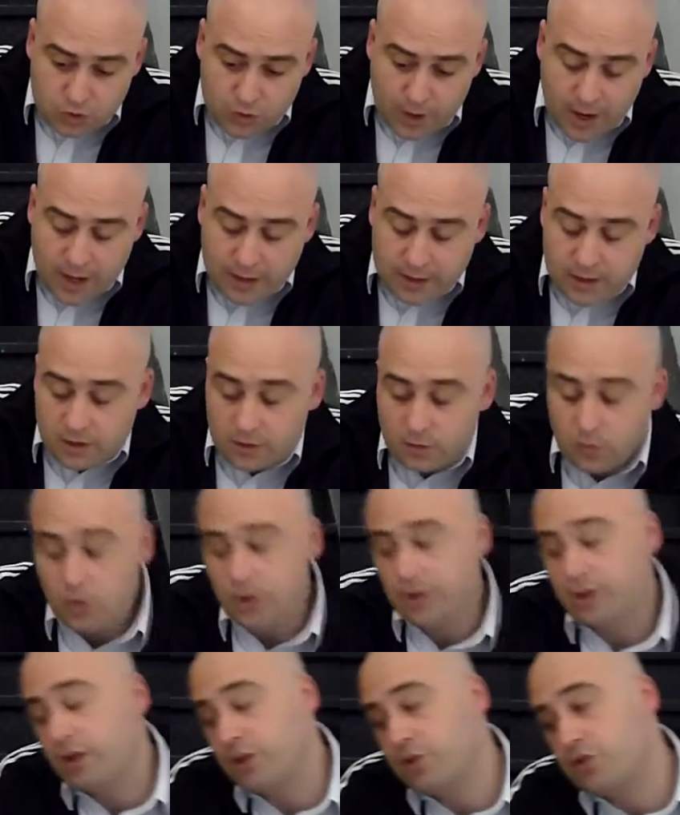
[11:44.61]
dragged out of
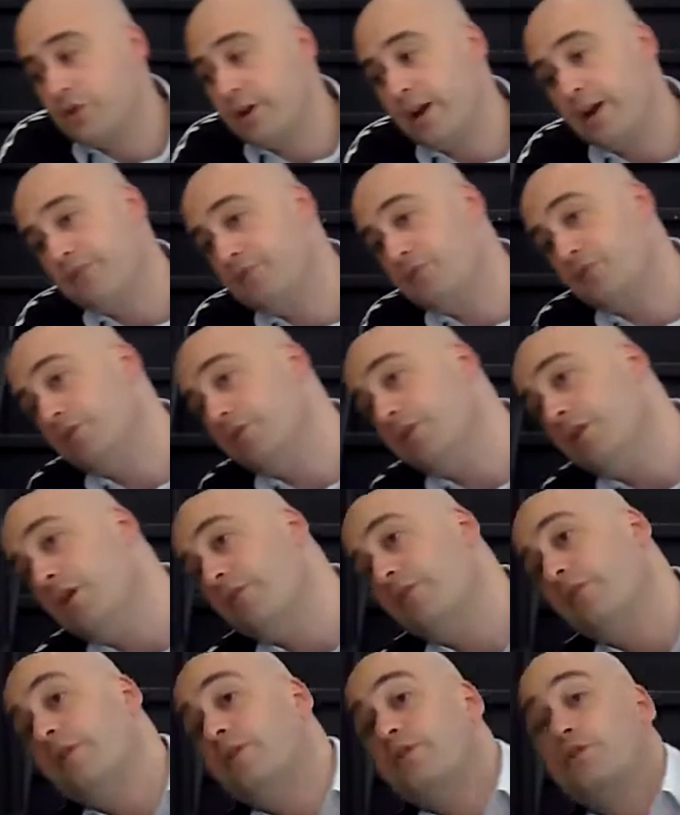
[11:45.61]
one country after
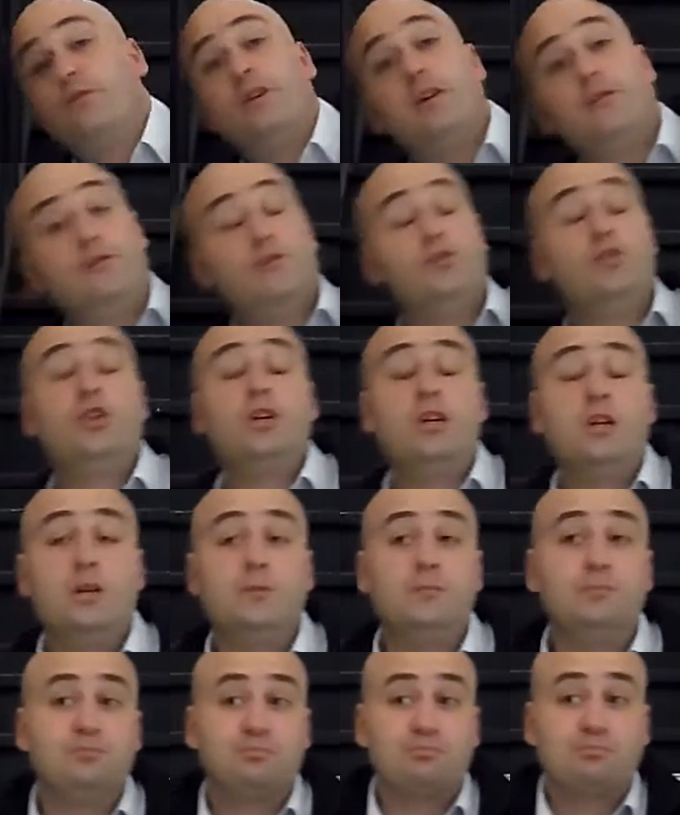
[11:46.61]
another as a
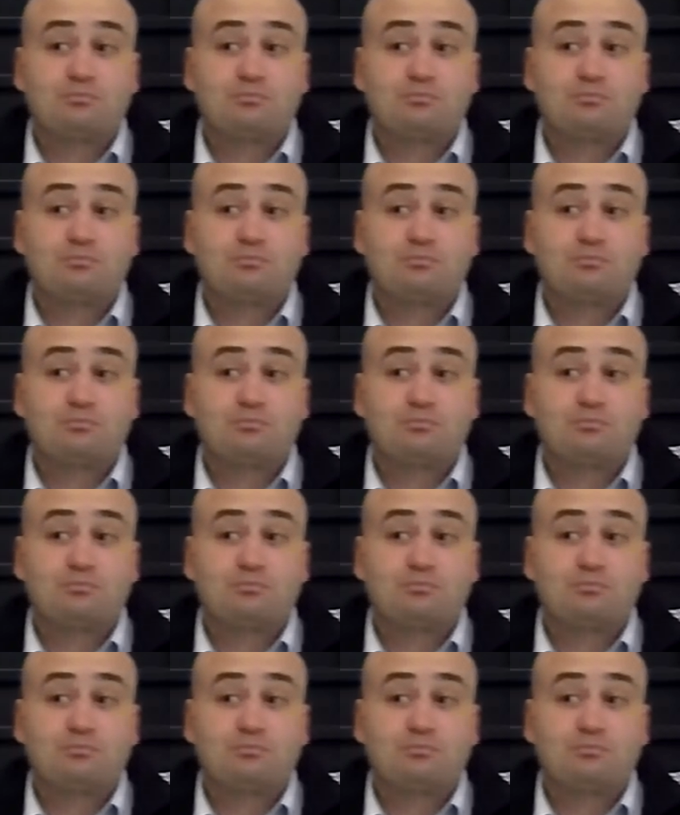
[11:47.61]
refugee.